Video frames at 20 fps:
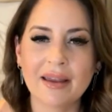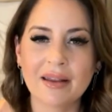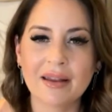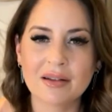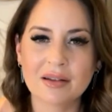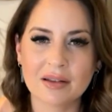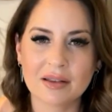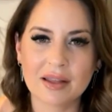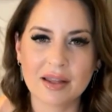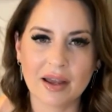
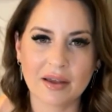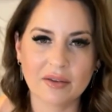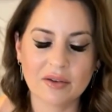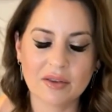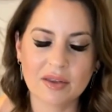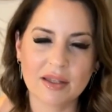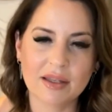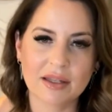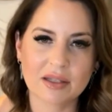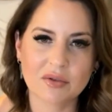and the
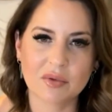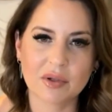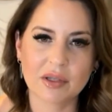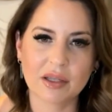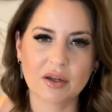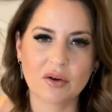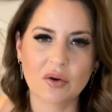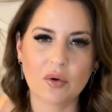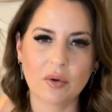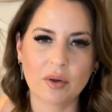other thing that's
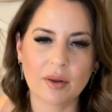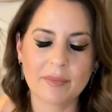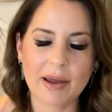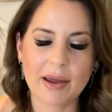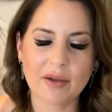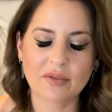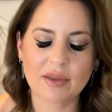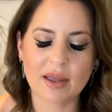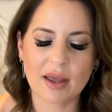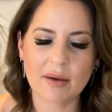really cool
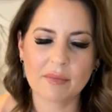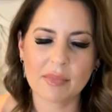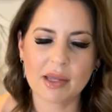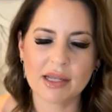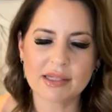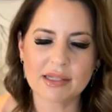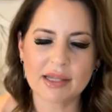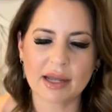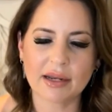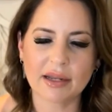about them
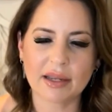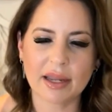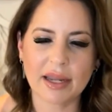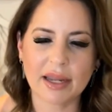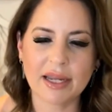is that